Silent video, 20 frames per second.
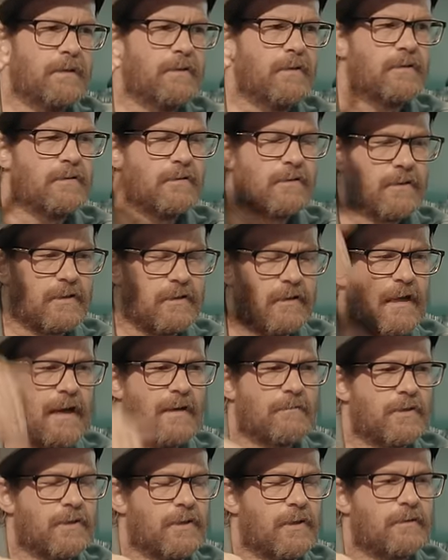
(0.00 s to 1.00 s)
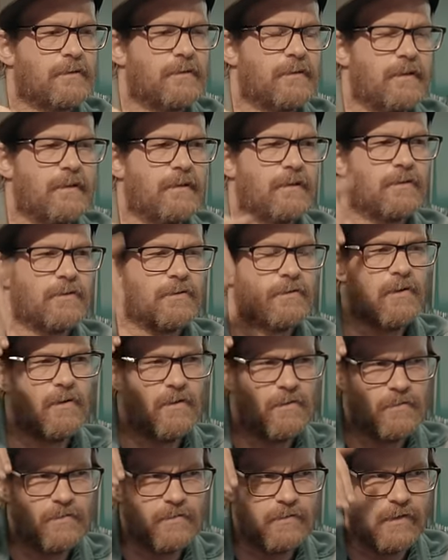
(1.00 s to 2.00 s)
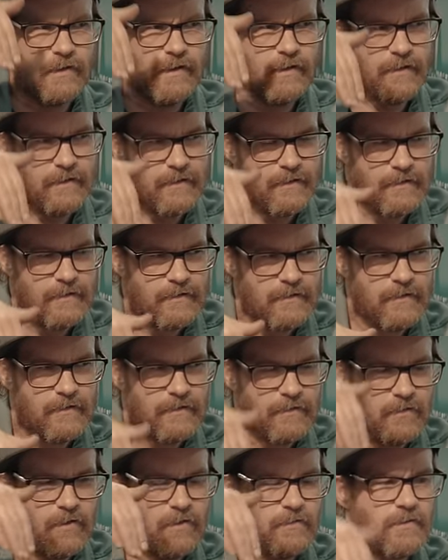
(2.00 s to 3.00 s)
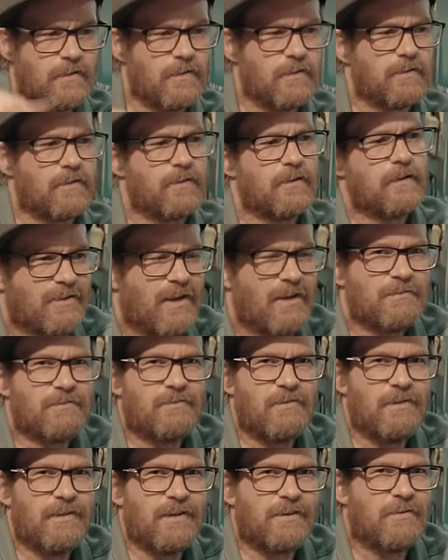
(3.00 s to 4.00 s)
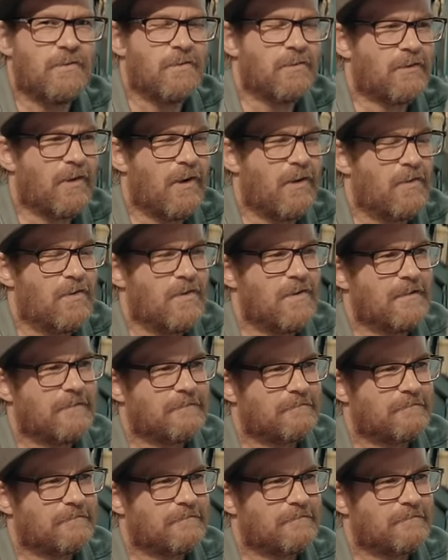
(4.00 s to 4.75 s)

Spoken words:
It doesn't slam shut, it slowly closes. Sounds really cool though.